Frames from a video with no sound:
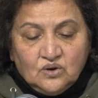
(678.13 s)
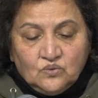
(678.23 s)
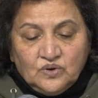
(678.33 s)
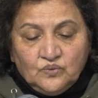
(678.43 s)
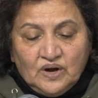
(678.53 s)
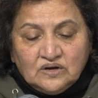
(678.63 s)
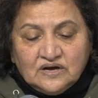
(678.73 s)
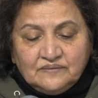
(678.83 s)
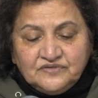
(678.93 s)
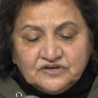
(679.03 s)
We
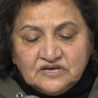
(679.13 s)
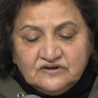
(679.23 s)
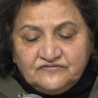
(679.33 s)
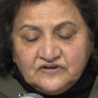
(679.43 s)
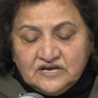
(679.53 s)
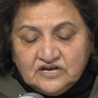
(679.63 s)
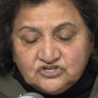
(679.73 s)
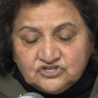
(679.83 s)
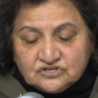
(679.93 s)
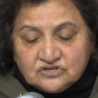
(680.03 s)
welcome the
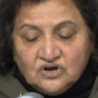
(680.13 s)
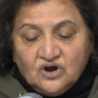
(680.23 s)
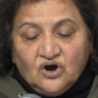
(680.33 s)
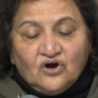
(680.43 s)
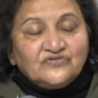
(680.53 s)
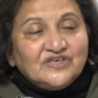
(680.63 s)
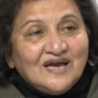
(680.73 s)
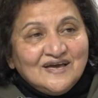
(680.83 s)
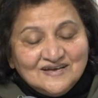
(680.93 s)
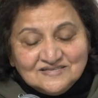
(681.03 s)
reaffiliation of the
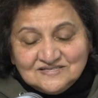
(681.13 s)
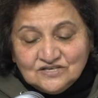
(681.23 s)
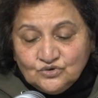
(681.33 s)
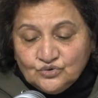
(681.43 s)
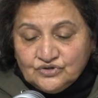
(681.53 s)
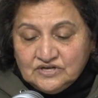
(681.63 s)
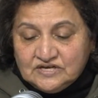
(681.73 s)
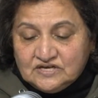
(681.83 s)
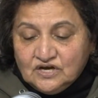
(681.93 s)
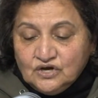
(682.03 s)
ANC Youth
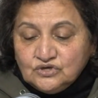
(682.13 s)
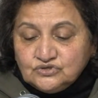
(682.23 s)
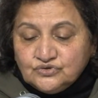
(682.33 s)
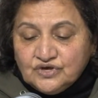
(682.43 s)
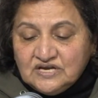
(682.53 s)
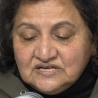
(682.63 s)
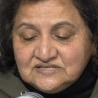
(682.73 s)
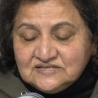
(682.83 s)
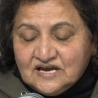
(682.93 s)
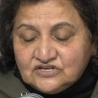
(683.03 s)
League to the
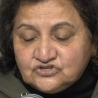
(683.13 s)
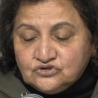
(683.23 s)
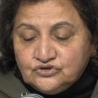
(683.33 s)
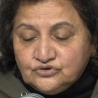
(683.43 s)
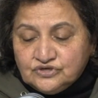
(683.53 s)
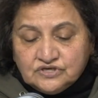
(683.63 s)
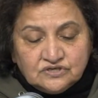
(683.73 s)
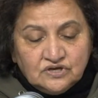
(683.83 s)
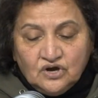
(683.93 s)
International Union